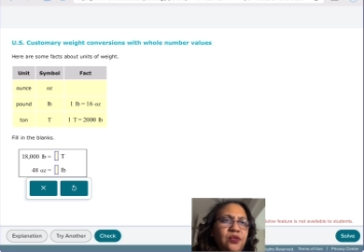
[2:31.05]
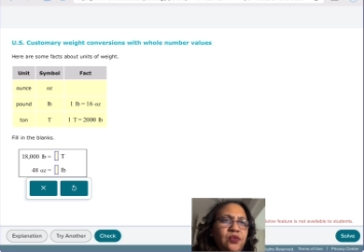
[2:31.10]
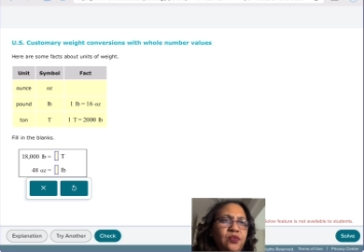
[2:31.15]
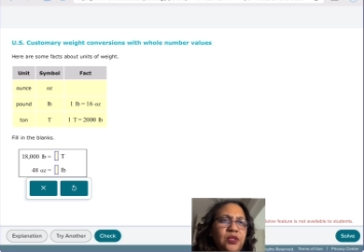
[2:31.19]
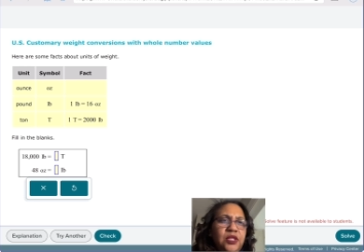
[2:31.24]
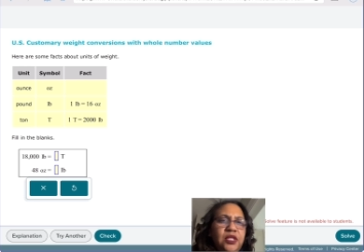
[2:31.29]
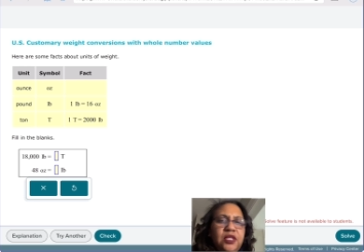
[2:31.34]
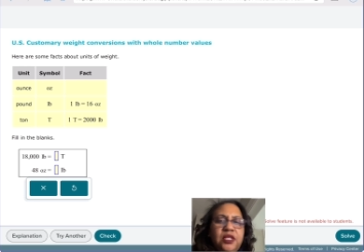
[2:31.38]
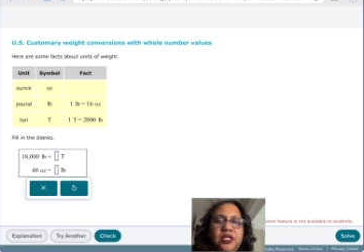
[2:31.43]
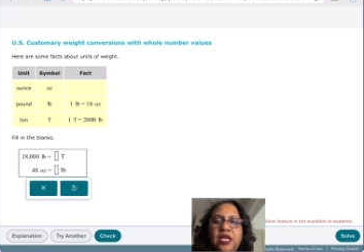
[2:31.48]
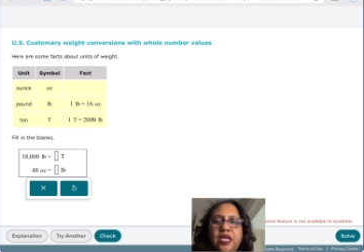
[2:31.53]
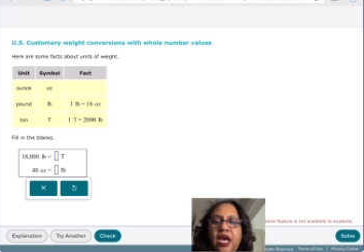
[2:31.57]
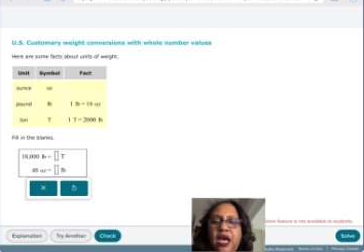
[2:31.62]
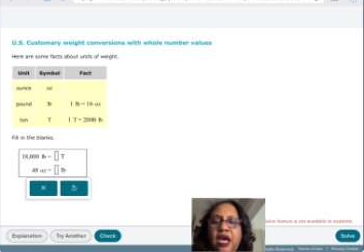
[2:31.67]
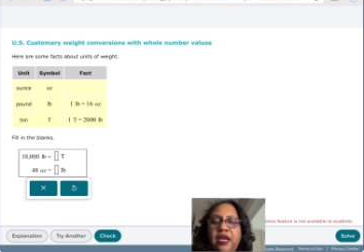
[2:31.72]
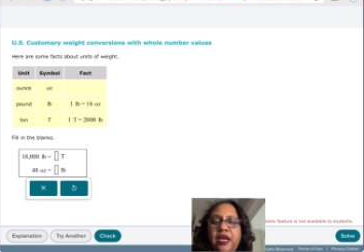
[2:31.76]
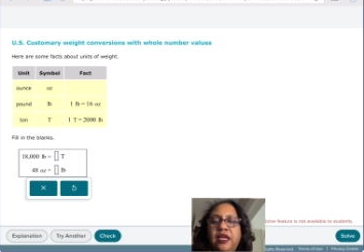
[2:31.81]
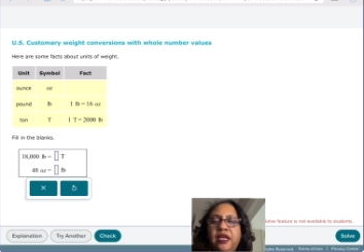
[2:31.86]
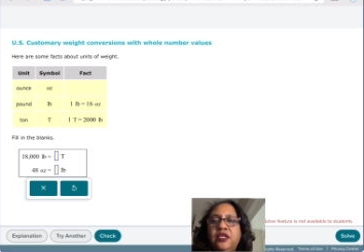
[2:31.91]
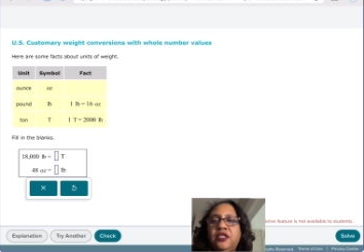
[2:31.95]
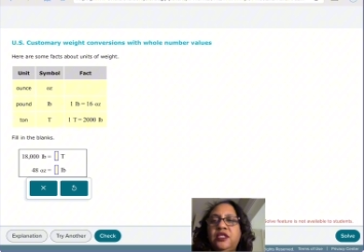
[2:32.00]
which is
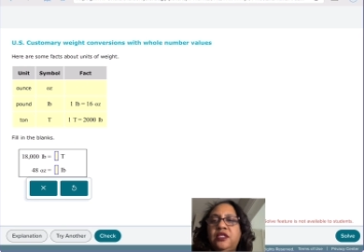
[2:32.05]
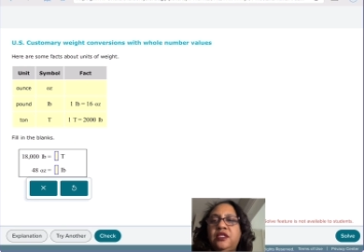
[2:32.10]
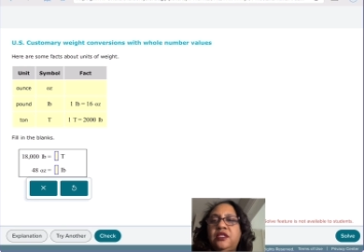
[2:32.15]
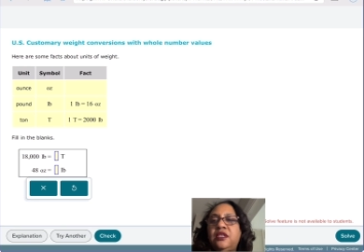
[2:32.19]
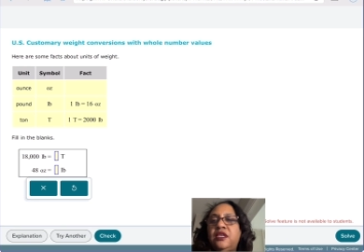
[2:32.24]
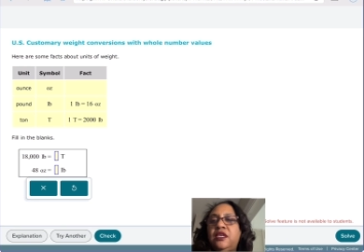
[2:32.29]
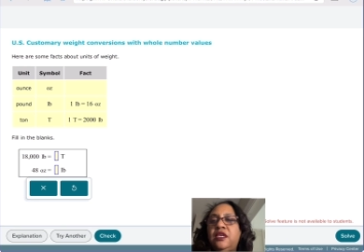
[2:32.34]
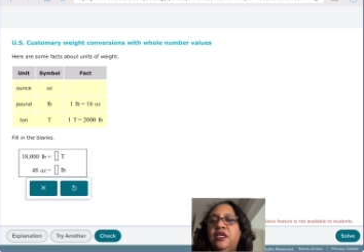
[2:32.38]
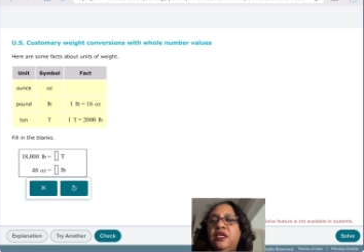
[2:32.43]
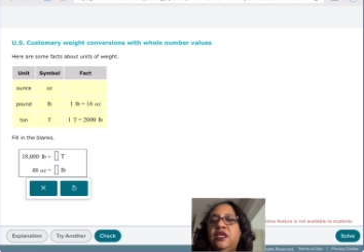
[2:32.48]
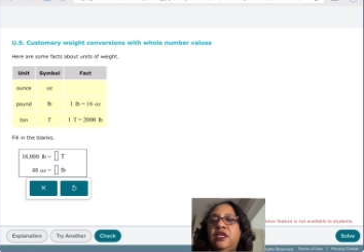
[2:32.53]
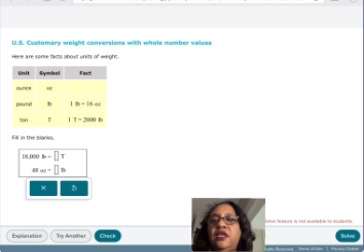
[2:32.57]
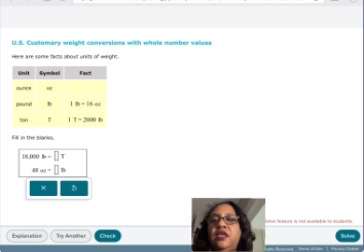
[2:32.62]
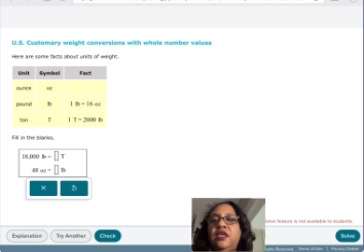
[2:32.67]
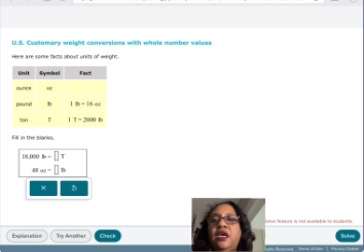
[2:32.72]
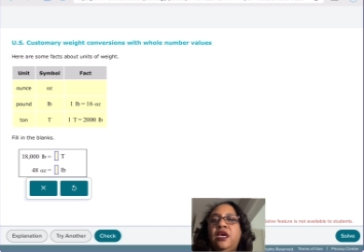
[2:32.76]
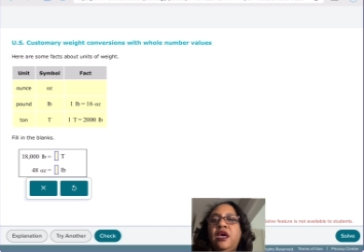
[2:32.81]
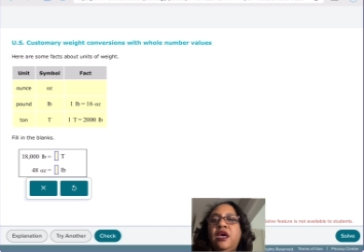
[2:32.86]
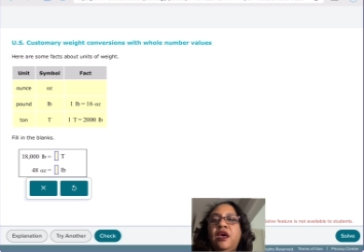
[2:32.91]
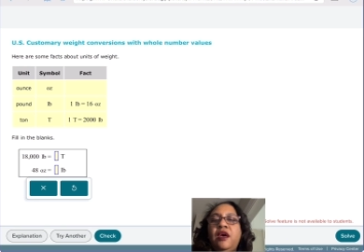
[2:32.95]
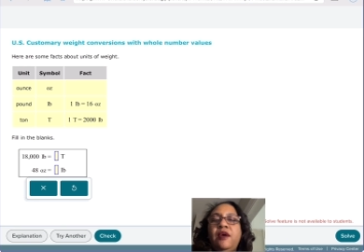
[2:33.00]
9, and just
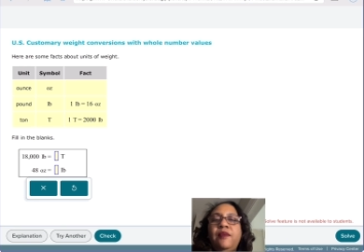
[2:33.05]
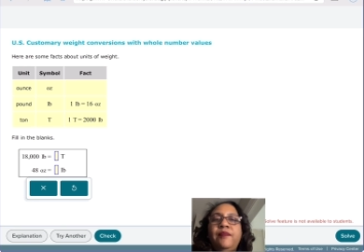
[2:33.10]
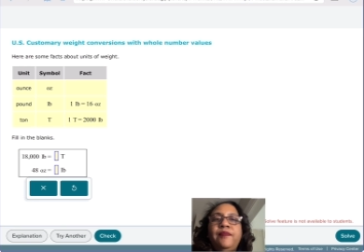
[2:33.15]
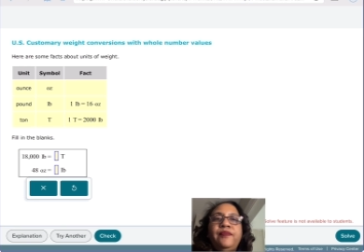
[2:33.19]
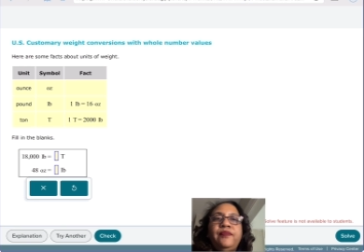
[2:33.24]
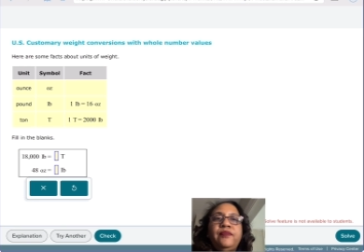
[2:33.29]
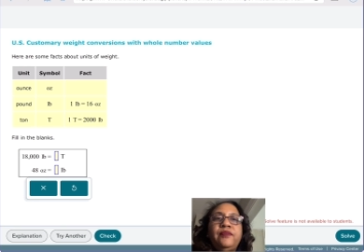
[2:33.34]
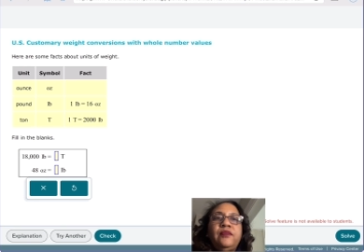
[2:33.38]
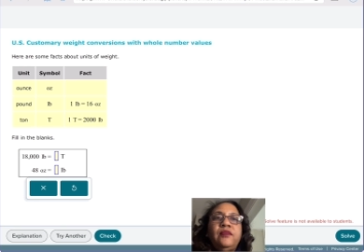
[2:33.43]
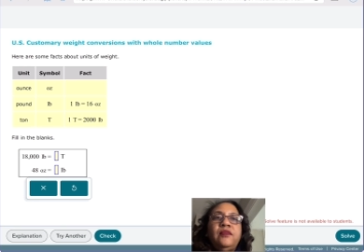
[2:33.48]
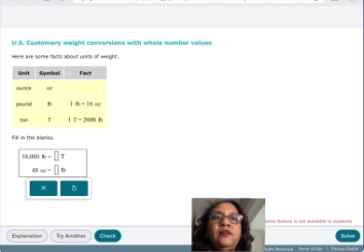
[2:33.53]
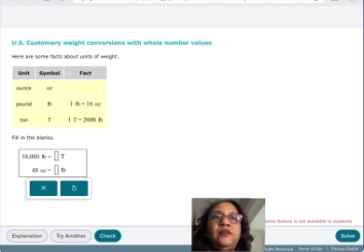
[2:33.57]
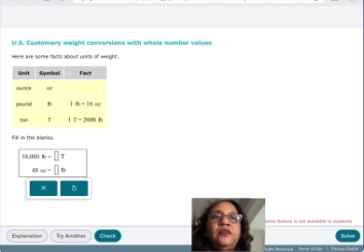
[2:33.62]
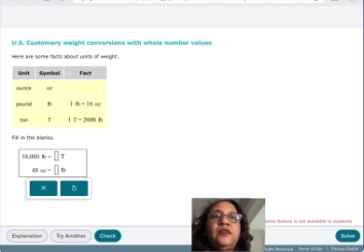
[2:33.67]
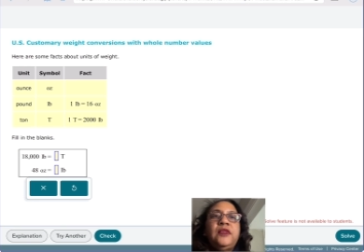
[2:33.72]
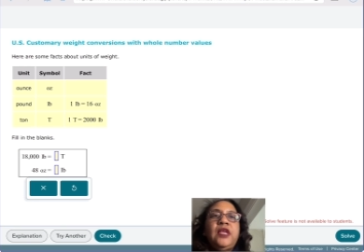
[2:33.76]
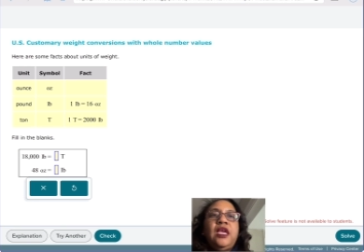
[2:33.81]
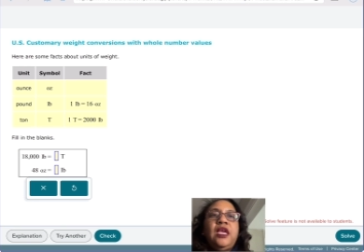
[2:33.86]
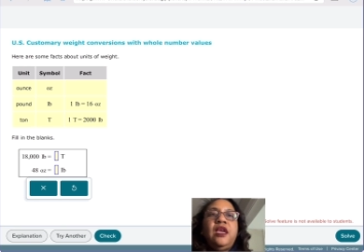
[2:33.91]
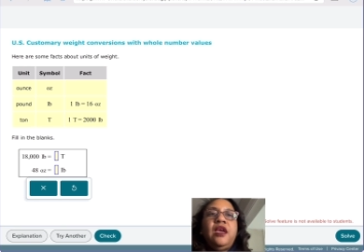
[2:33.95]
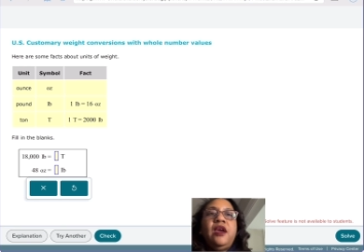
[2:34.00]

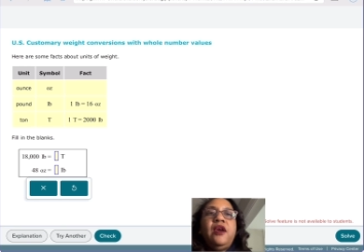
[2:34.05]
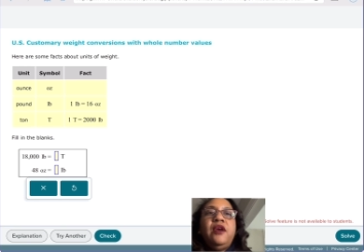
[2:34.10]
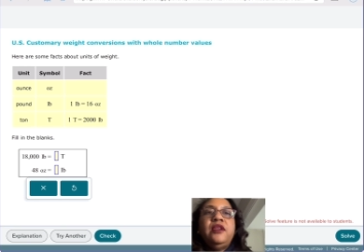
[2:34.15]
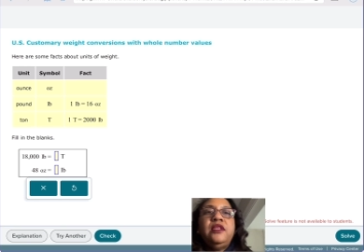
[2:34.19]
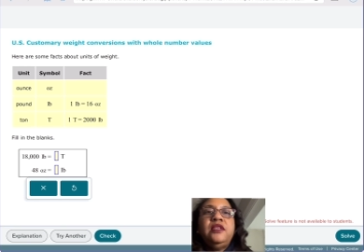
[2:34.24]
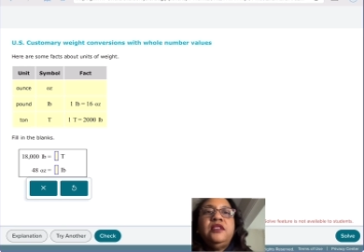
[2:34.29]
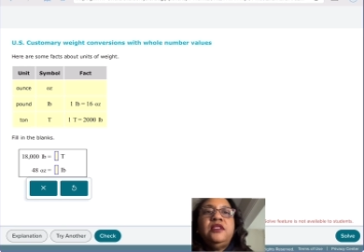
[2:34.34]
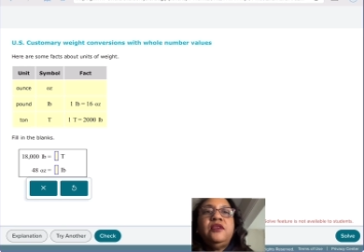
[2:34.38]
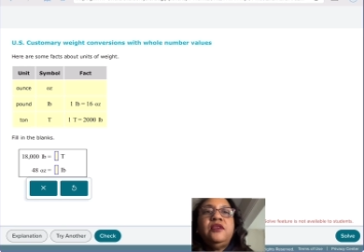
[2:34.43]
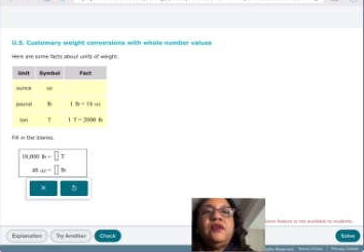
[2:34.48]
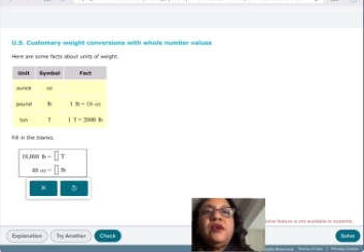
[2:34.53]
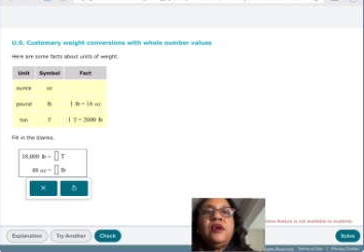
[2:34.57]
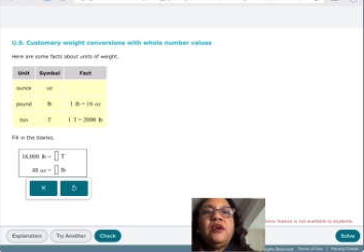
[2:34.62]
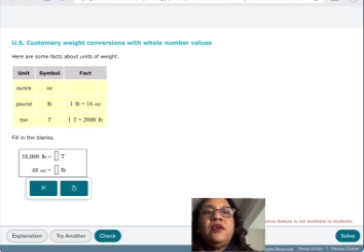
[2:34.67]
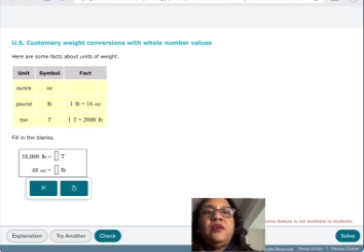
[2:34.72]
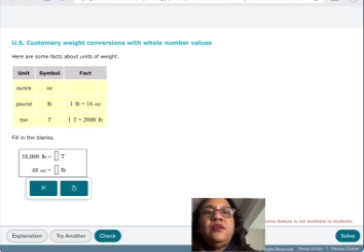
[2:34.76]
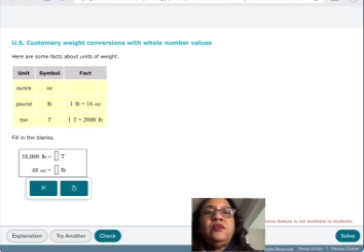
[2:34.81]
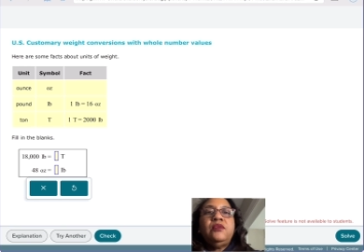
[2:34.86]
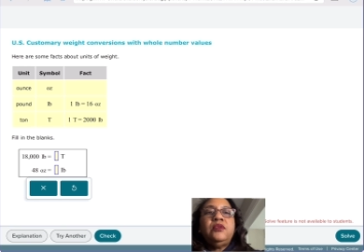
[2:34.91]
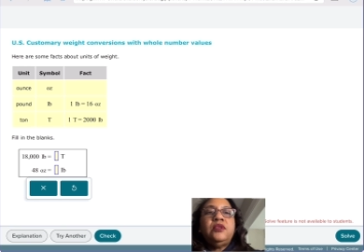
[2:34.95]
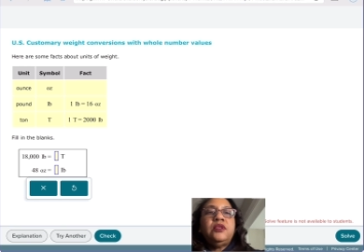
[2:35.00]
take care of the
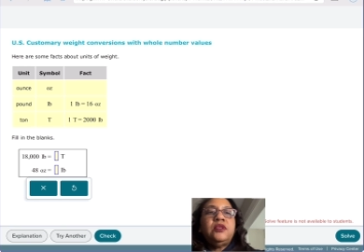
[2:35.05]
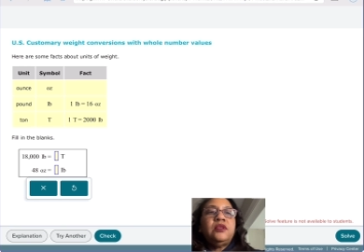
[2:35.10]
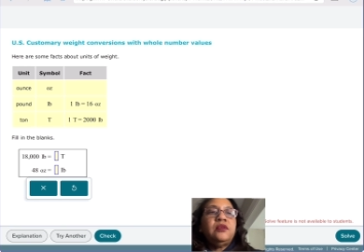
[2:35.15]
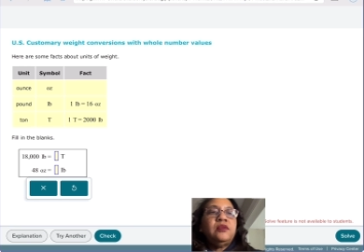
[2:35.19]
zeros.